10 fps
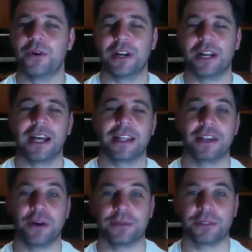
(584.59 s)
What
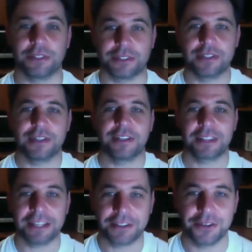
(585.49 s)
are the
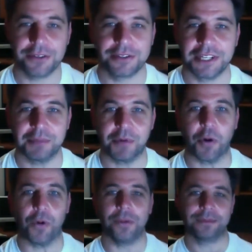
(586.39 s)
options? Thank you,
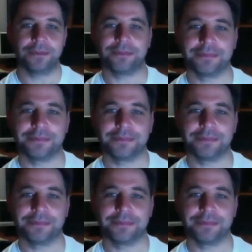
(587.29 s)
Tibor.